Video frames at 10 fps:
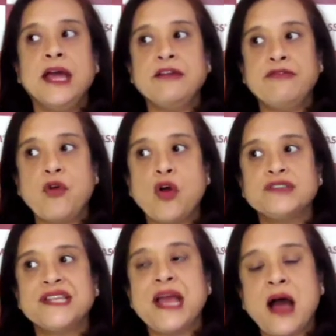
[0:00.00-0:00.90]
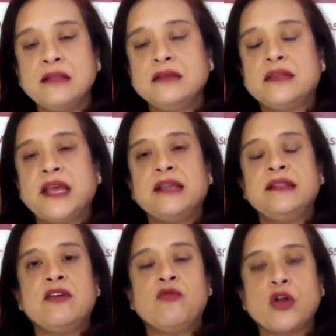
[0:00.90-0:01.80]
And of course, the other
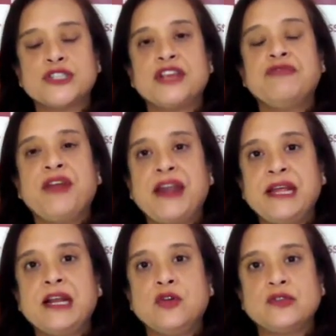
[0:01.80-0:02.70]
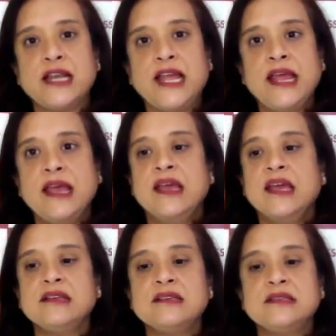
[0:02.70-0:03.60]
thing they're watching very closely
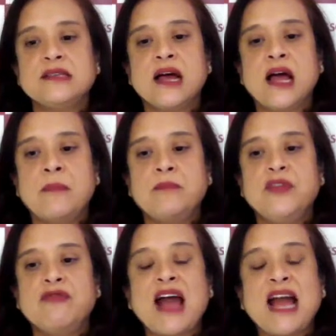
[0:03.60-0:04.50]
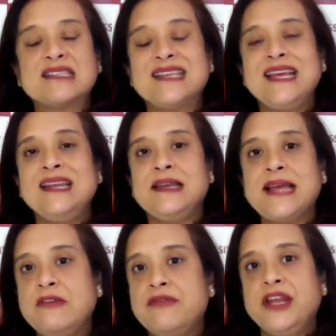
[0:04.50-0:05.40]
is the vaccine
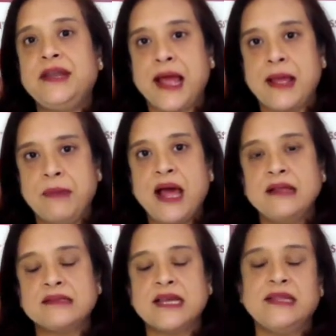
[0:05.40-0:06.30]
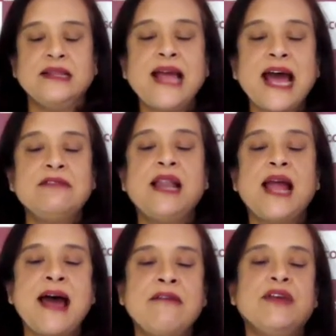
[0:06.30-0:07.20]
delivery timelines. I think that
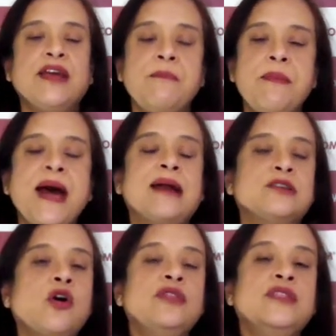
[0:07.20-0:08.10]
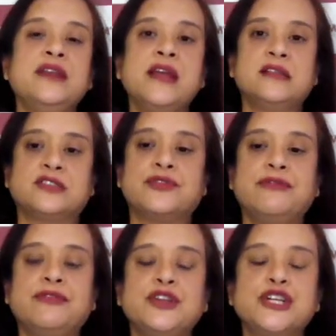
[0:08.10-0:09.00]
will have an impact on the
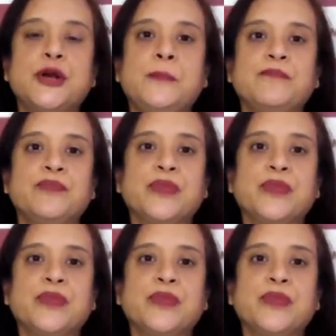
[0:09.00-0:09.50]
industry for sure.